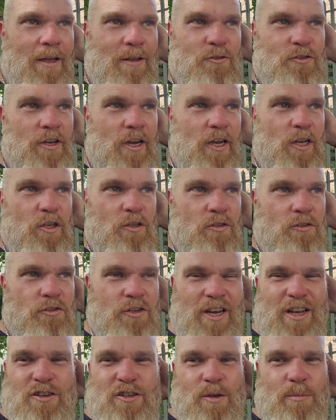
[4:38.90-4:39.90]

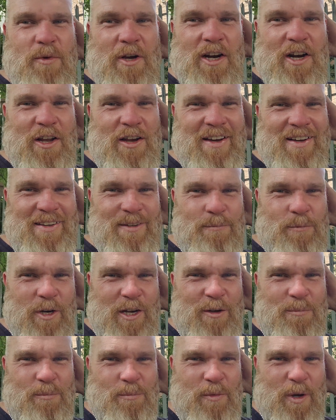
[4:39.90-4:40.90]
Changing
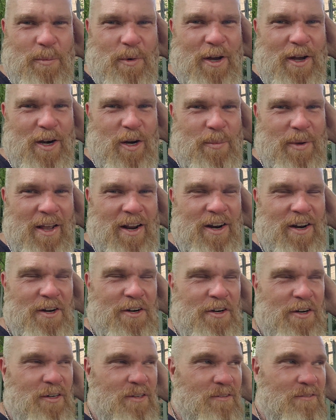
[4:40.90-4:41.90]
my mind about
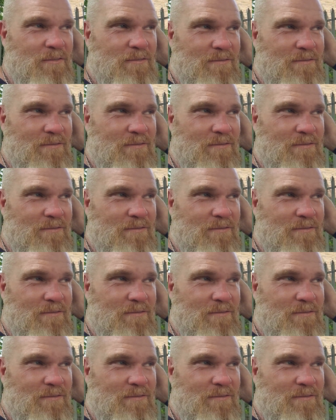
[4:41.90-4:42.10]
London,